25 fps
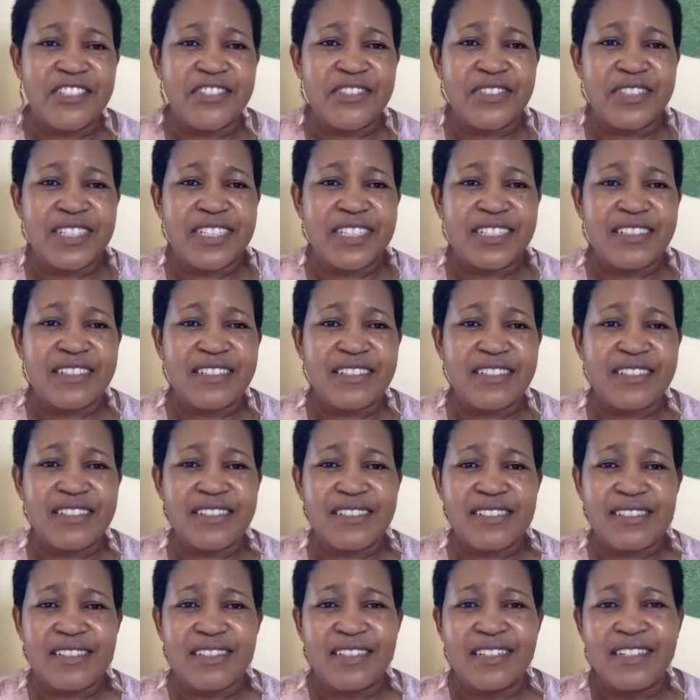
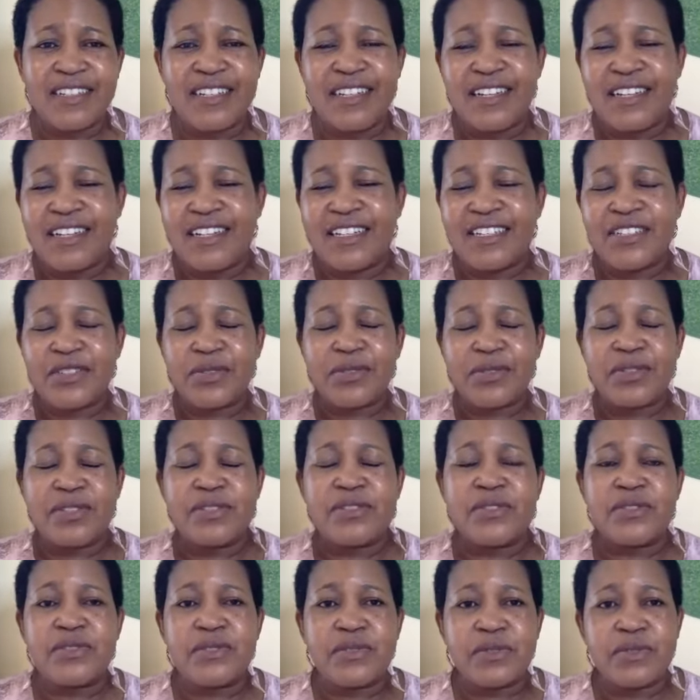trails. It
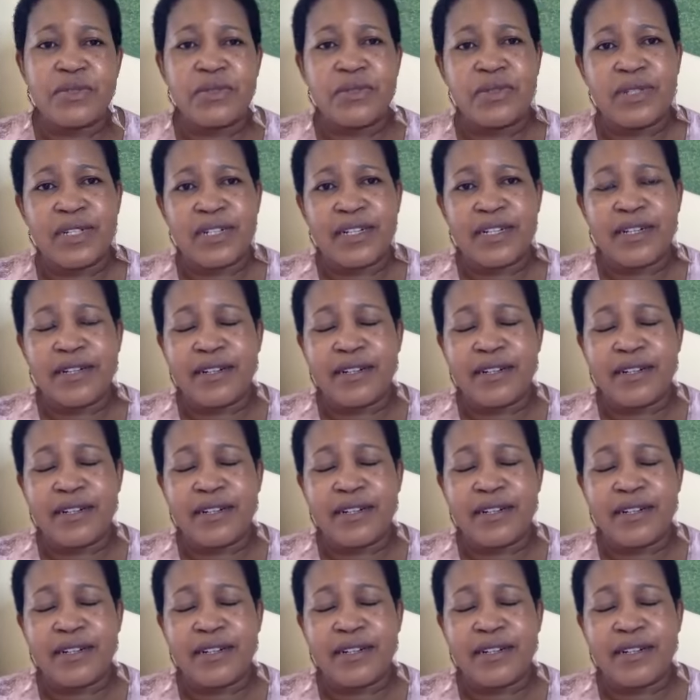was so